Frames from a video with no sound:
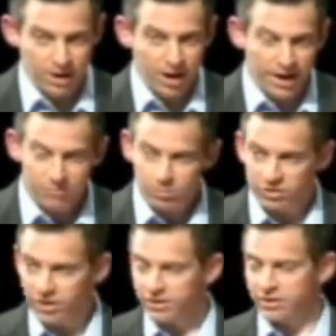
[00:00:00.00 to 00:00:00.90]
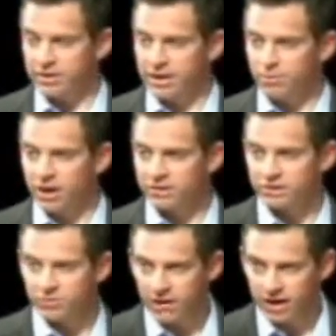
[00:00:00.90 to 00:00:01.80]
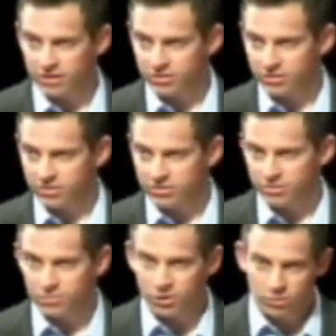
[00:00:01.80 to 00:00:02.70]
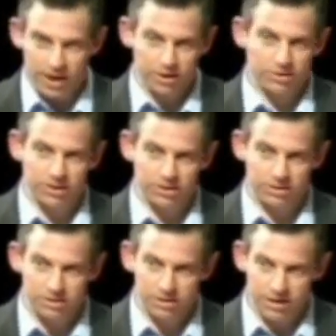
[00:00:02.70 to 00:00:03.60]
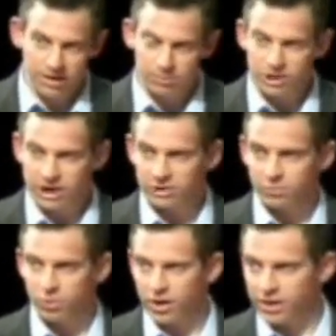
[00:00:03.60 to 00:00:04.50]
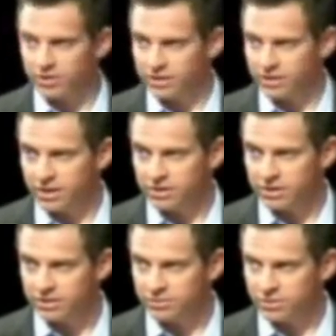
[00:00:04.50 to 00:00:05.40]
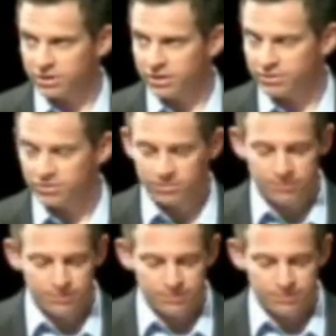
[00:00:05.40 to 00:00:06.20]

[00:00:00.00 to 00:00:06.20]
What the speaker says: Now, I have presented a positive case for grounding an objective morality in the context of science.